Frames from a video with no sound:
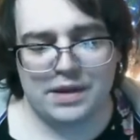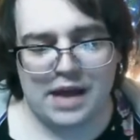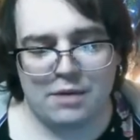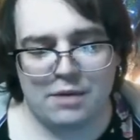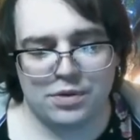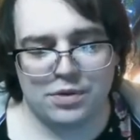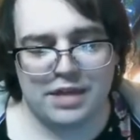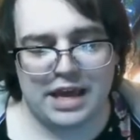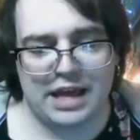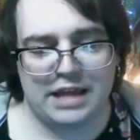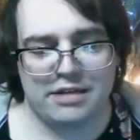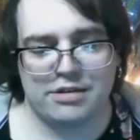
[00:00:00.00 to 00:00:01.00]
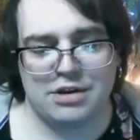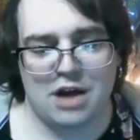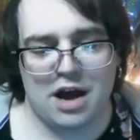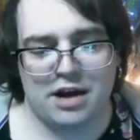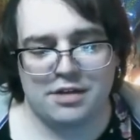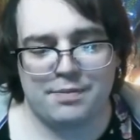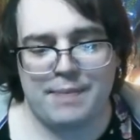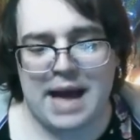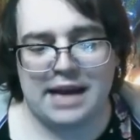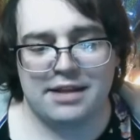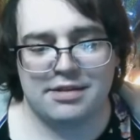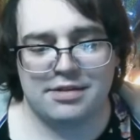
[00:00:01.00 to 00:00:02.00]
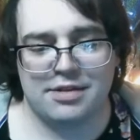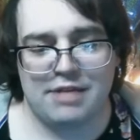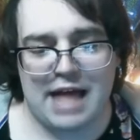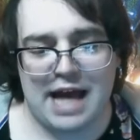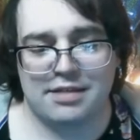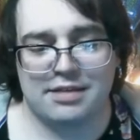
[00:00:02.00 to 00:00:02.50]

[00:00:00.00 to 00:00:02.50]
I will say it's not as bad as the last